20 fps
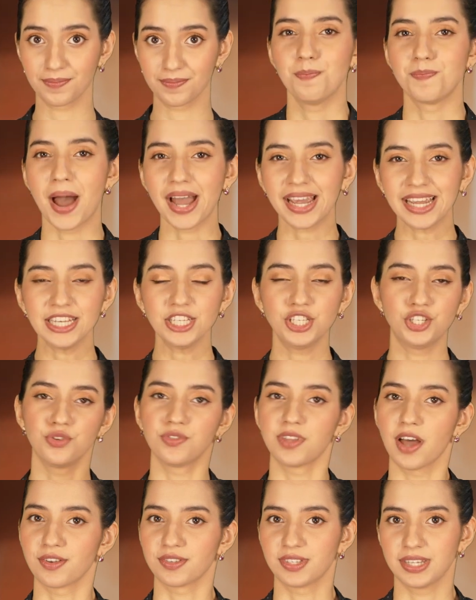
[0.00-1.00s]
Back in
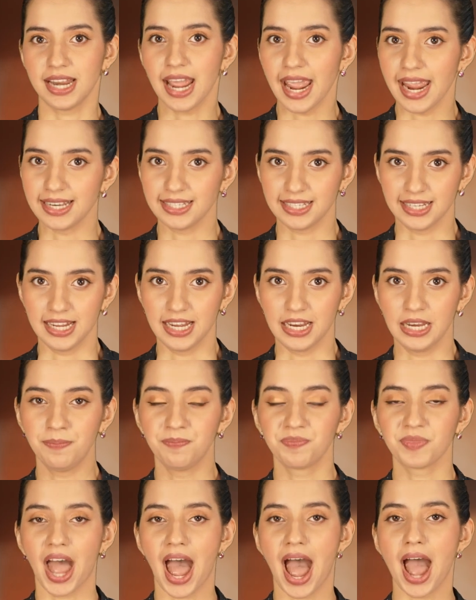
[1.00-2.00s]

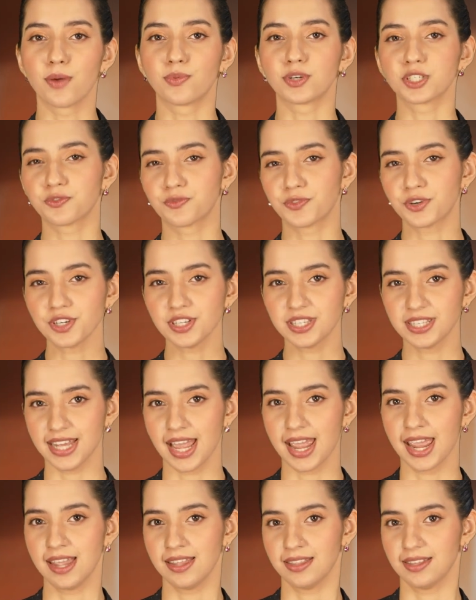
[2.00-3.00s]
2018, I was first
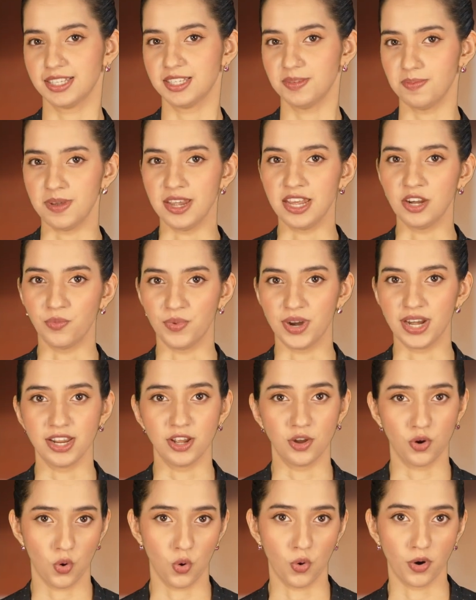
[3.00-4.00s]
taking the speed
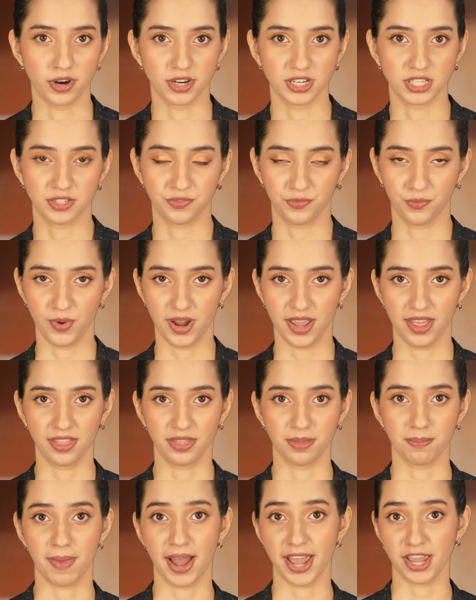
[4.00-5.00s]
reading course
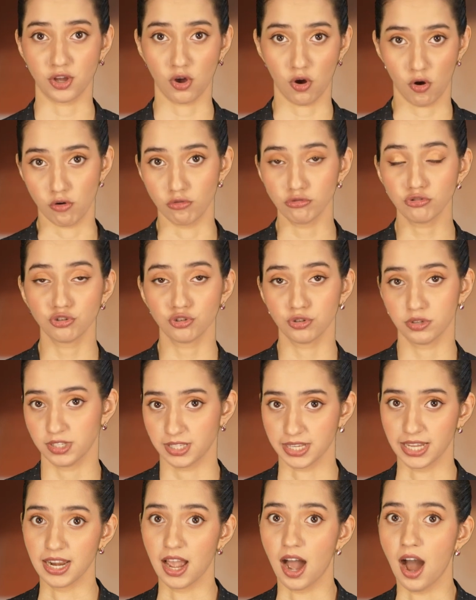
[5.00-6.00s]
with my coach,
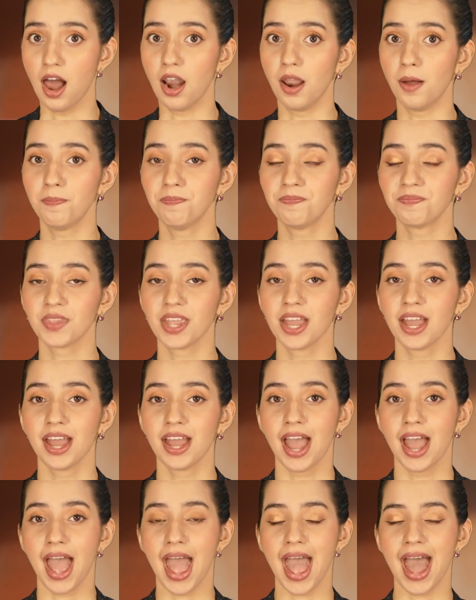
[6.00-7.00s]
Sanya Alam,
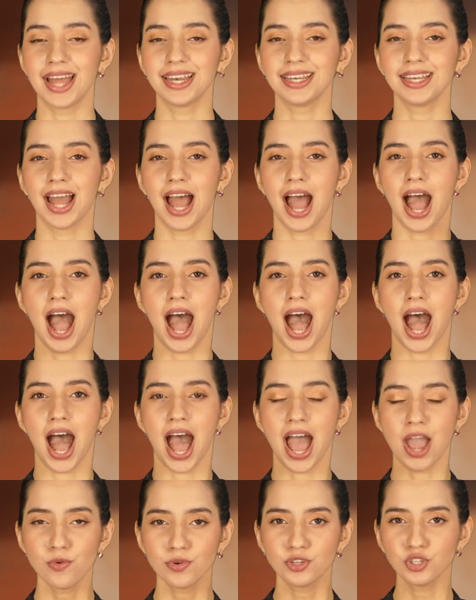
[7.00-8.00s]
and
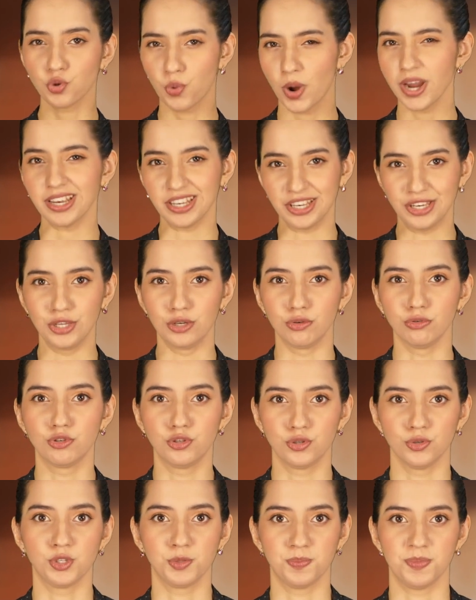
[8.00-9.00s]
I was quite new
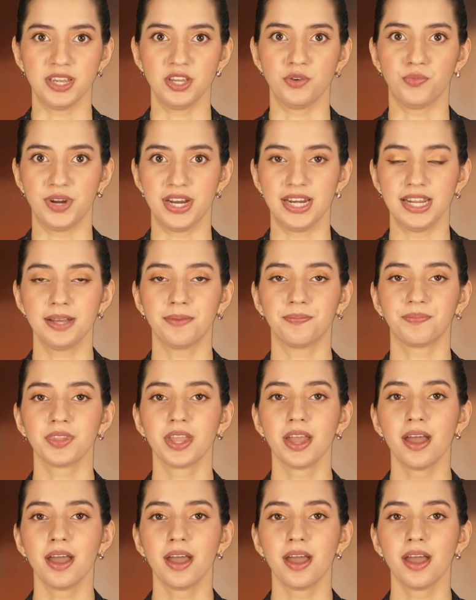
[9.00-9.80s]
to speed reading.